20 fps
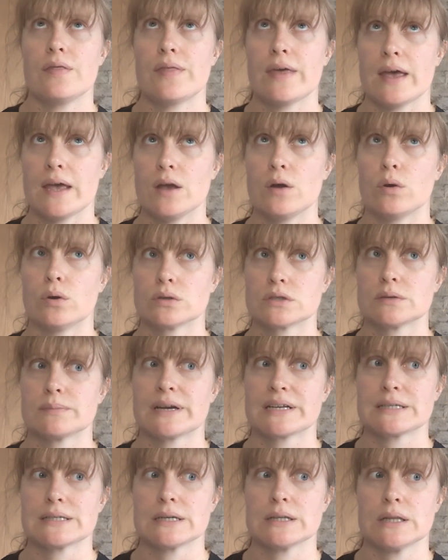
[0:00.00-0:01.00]
they
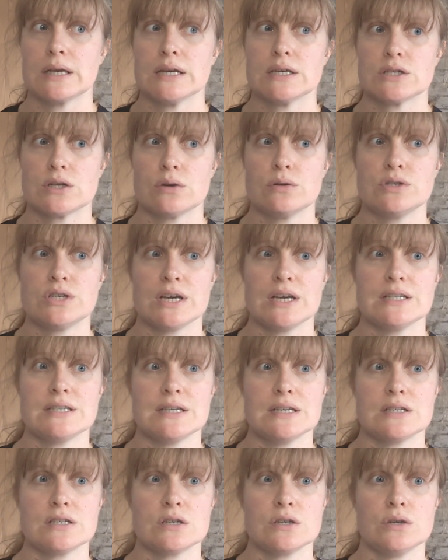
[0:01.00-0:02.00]
automatically associate
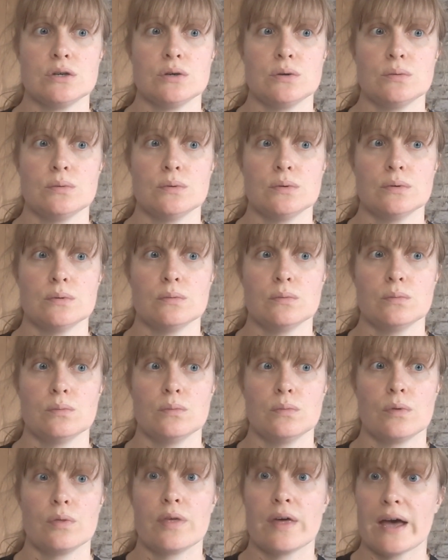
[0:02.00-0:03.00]
it to
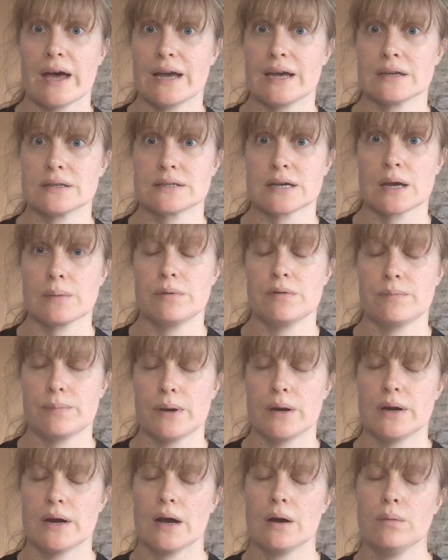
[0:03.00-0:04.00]
their type of
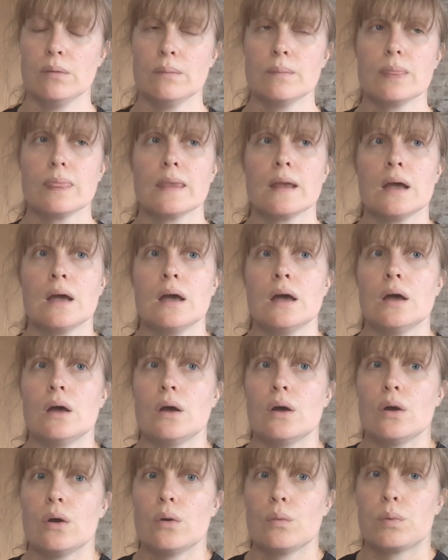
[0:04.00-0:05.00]
burnout,
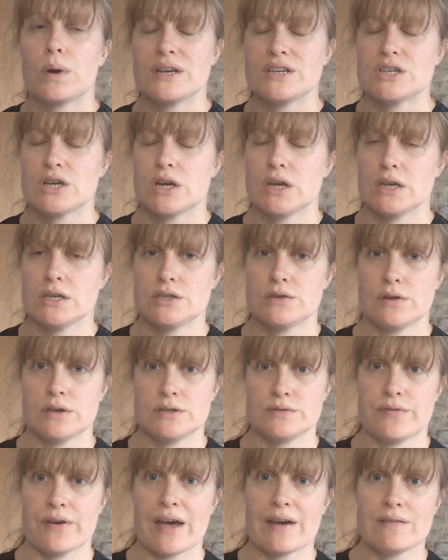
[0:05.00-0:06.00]
which
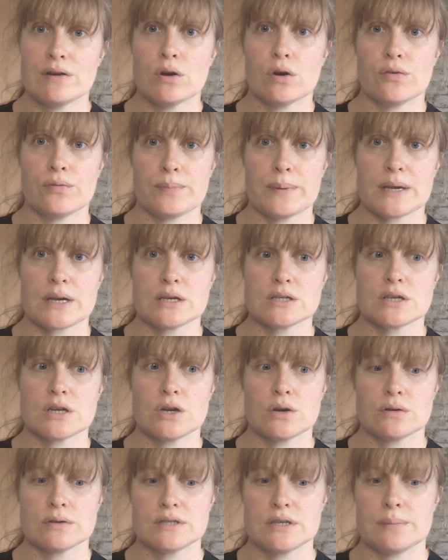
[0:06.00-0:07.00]
is fair enough because a
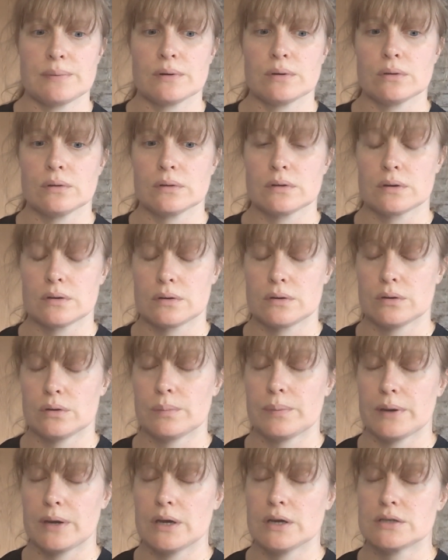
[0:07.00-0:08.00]

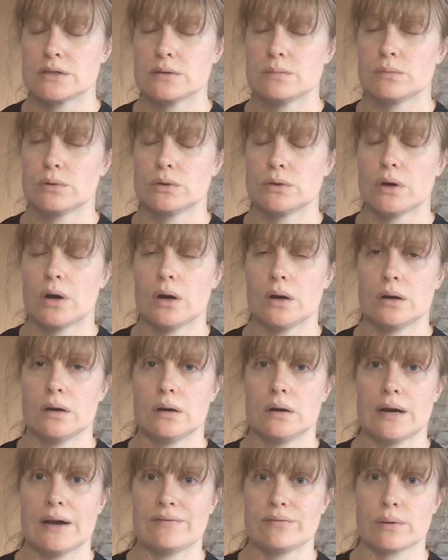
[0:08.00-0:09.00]
neurotypical person will not
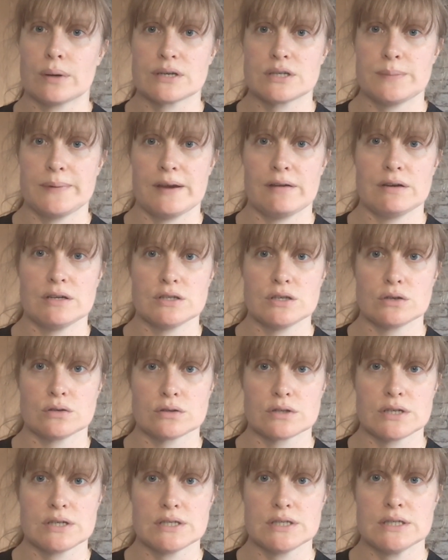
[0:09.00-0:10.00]
ever experience an
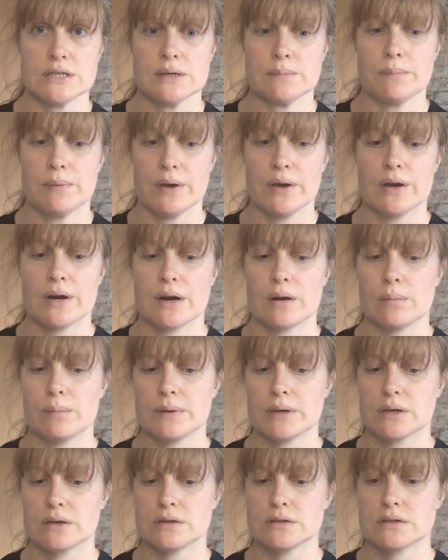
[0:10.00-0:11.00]
autistic burnout
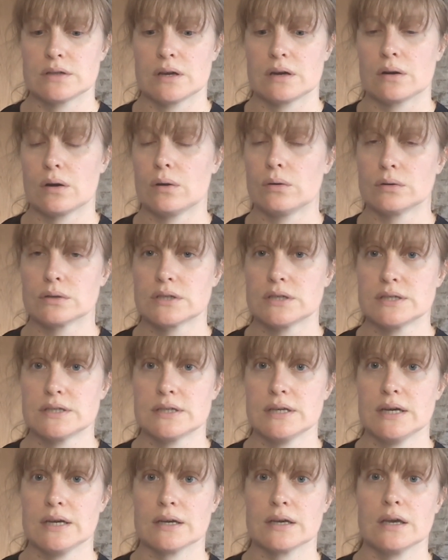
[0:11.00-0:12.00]
because they're not
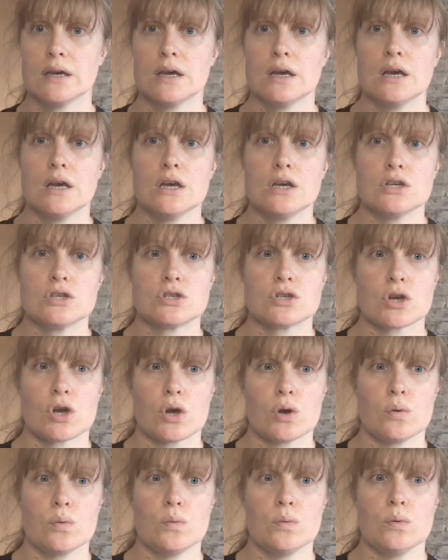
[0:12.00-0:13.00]
autistic.
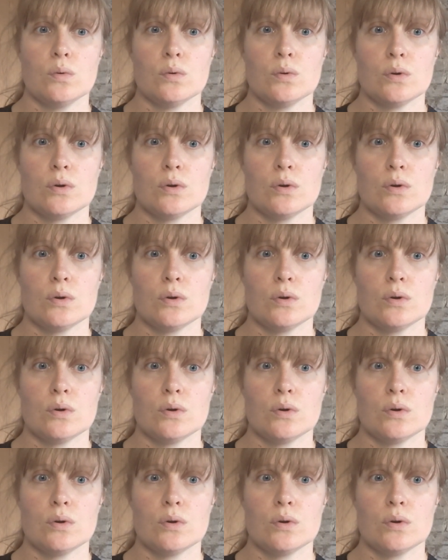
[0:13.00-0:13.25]
So